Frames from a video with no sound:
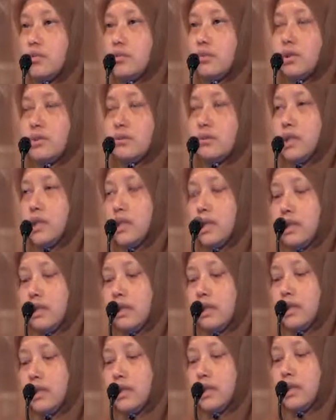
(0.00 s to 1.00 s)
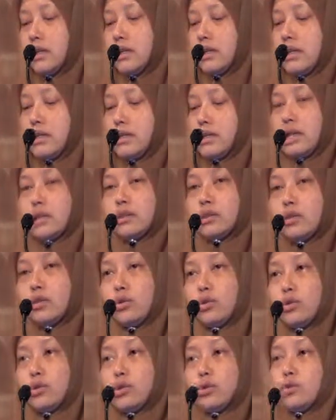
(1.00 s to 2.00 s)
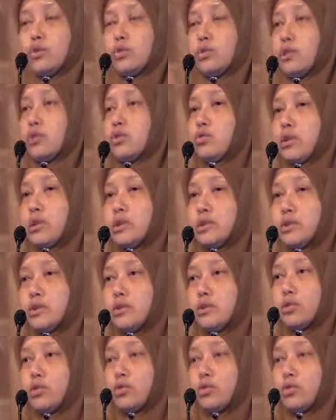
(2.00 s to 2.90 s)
from the settlor to the trust.